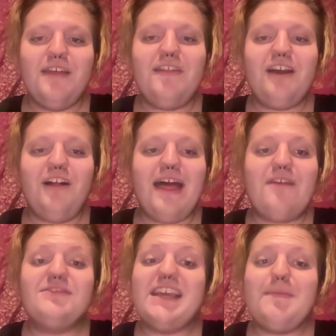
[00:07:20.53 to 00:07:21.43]
They all
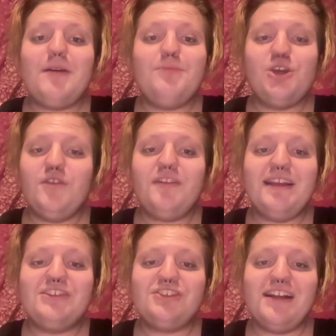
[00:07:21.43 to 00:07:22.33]
have deep and beautiful
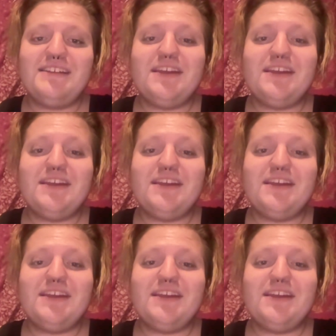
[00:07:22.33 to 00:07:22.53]
histories,